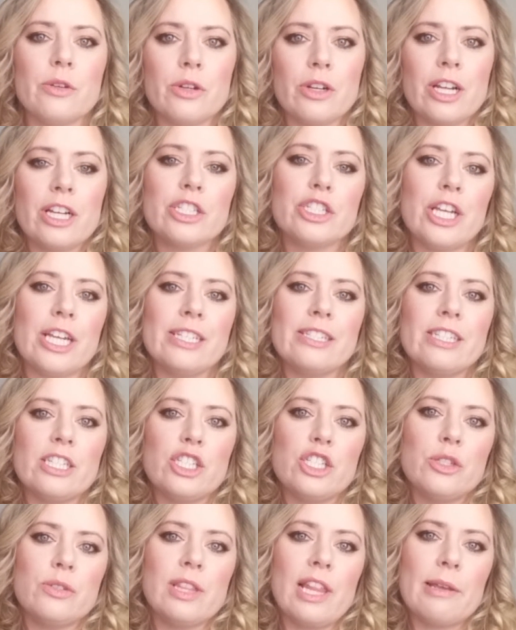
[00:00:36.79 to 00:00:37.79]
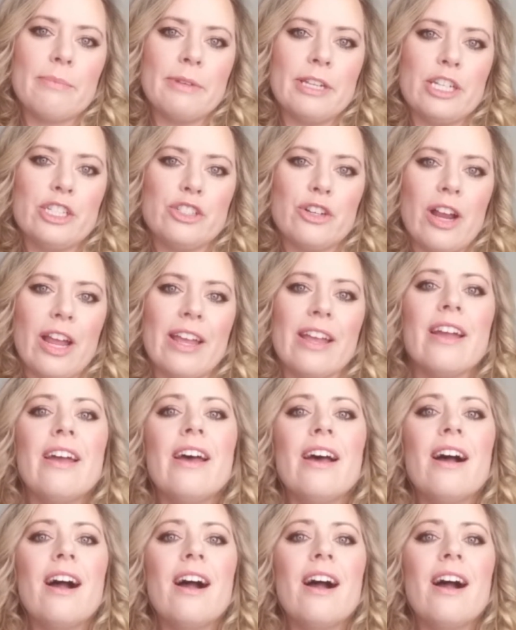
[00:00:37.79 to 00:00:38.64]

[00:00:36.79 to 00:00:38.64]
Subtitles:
or shades that you would like me to try.